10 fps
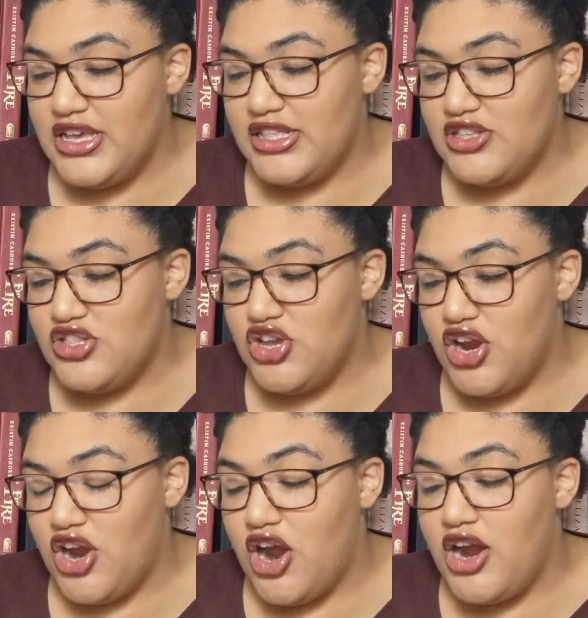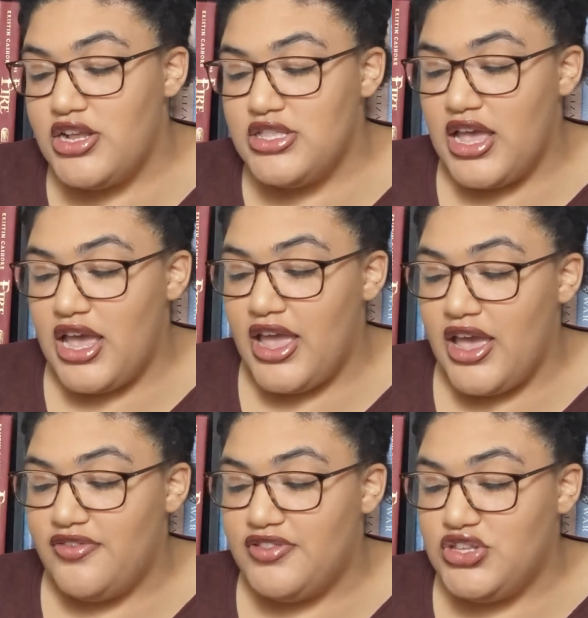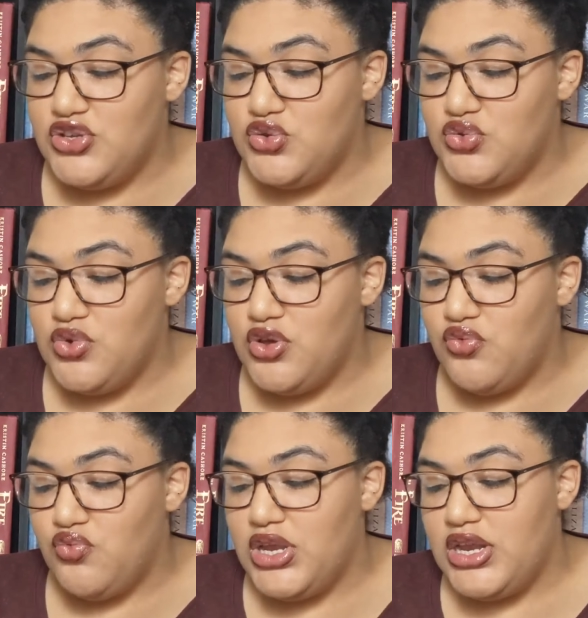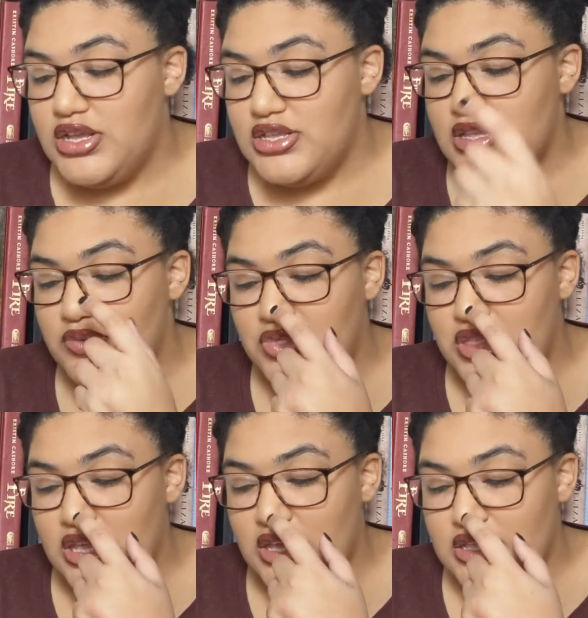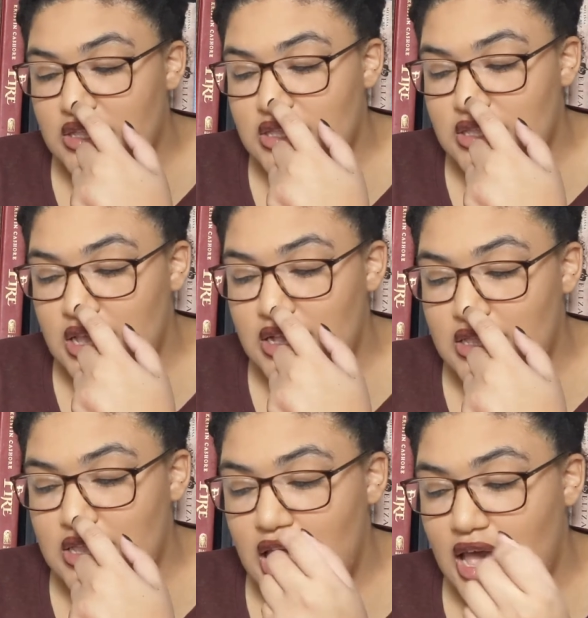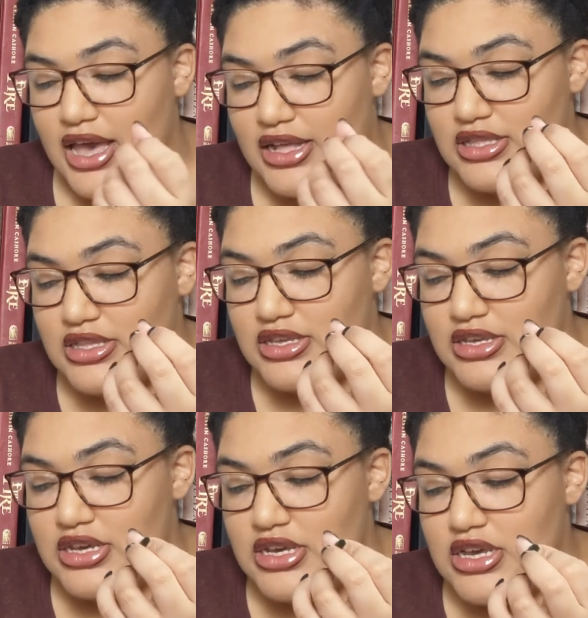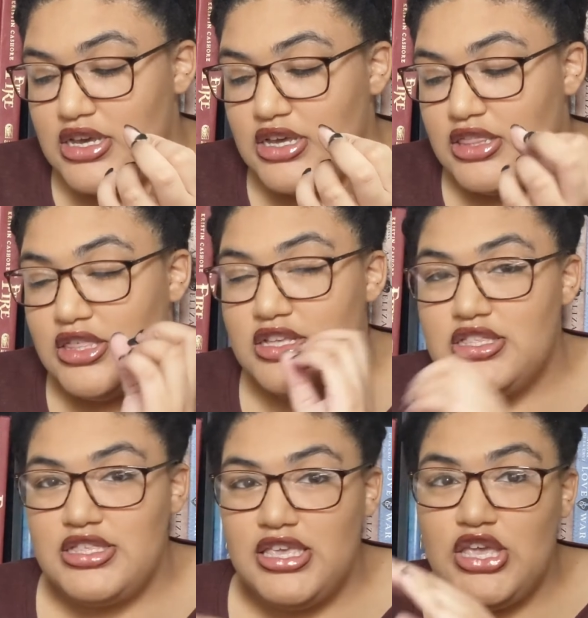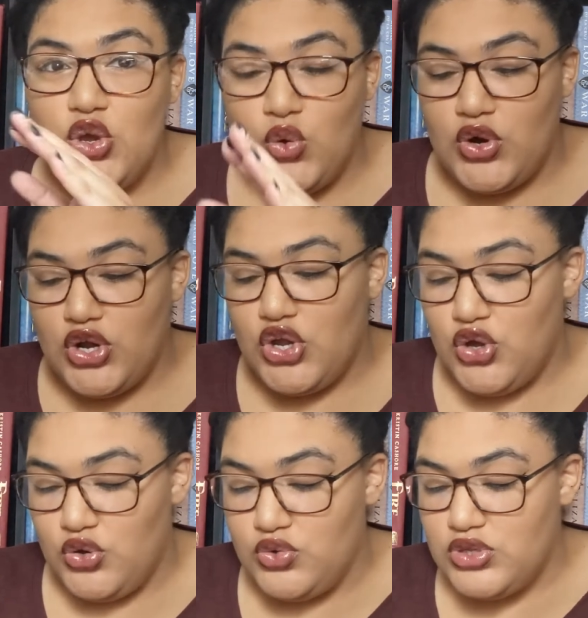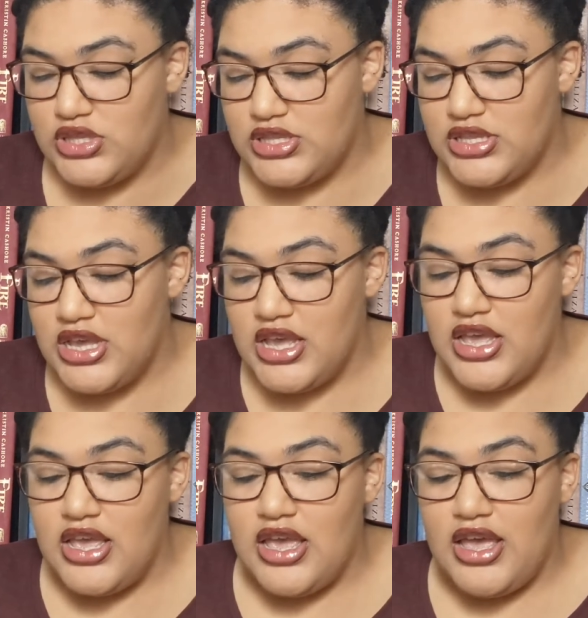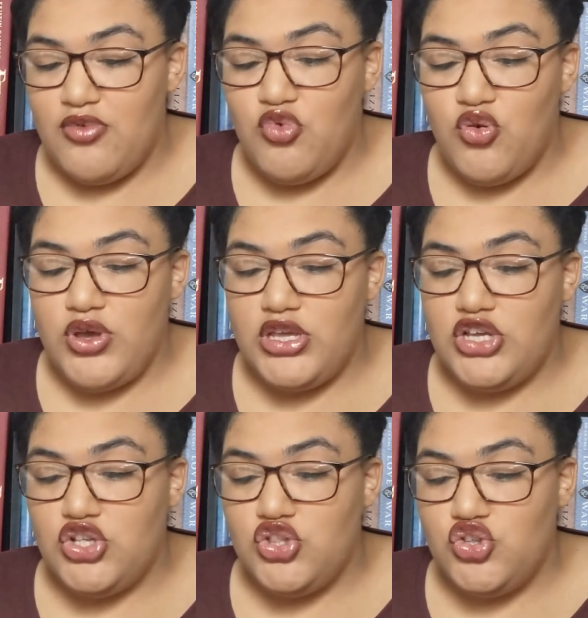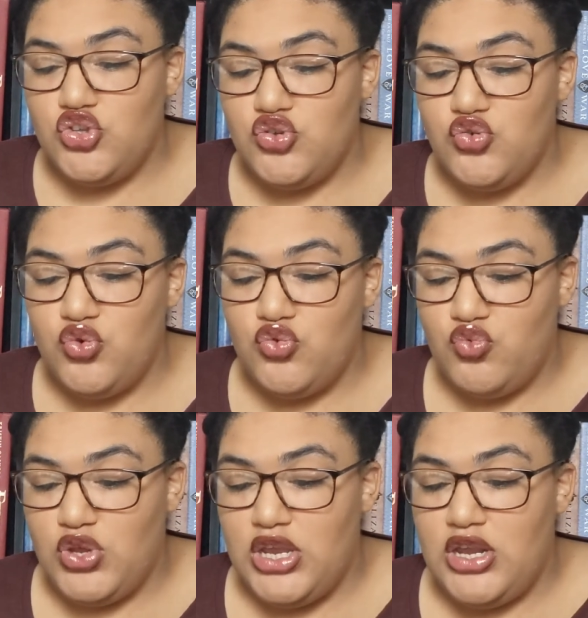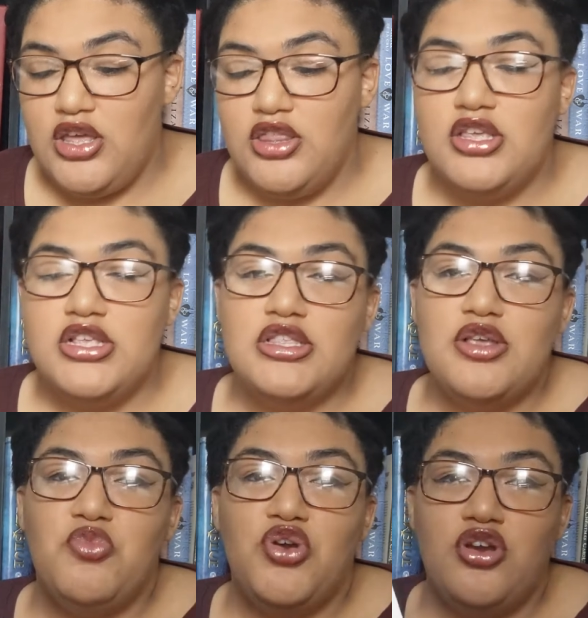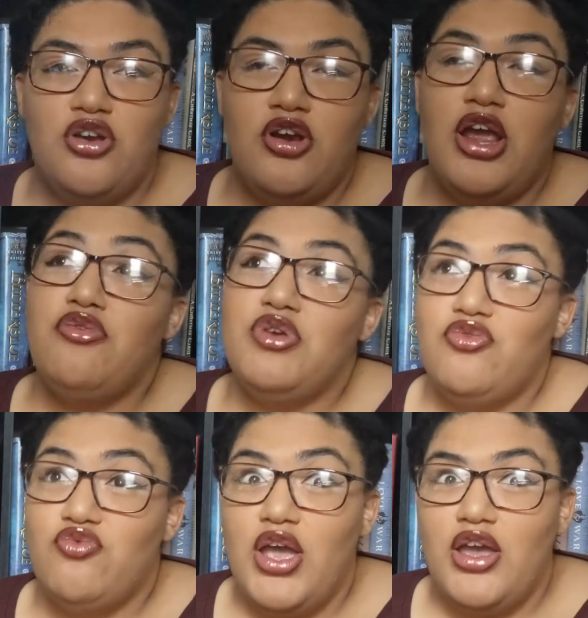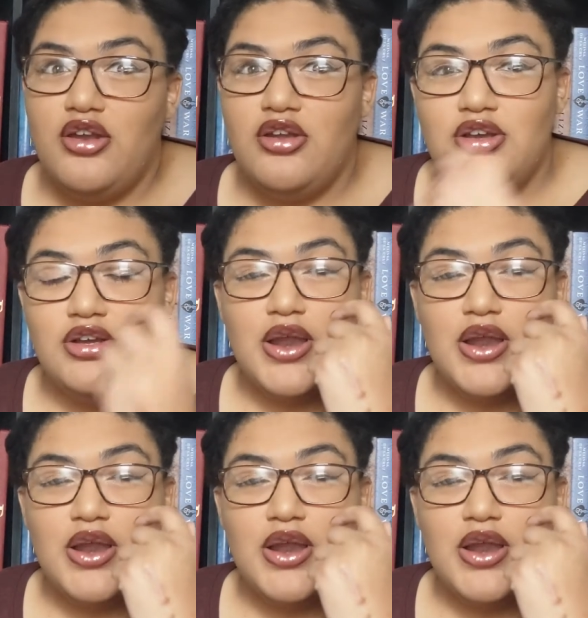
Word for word: against the dark arts, I have to read something set at the sea or coast. I'm going to read The Summer, or I already read